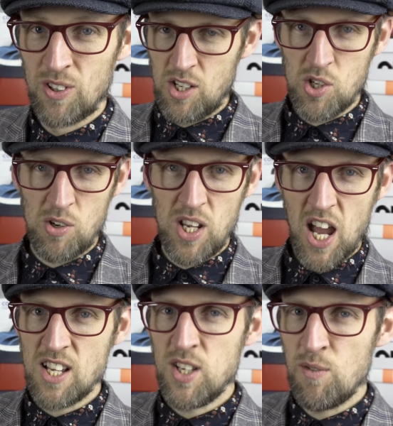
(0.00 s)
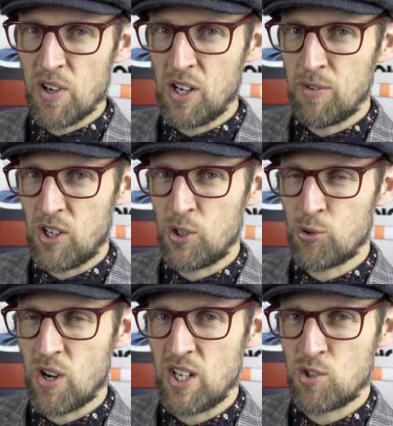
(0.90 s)
It's only 85
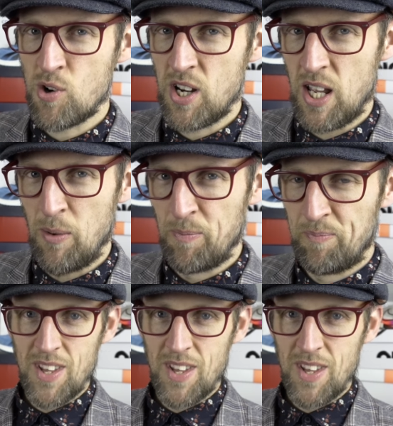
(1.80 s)
Earth credits right now.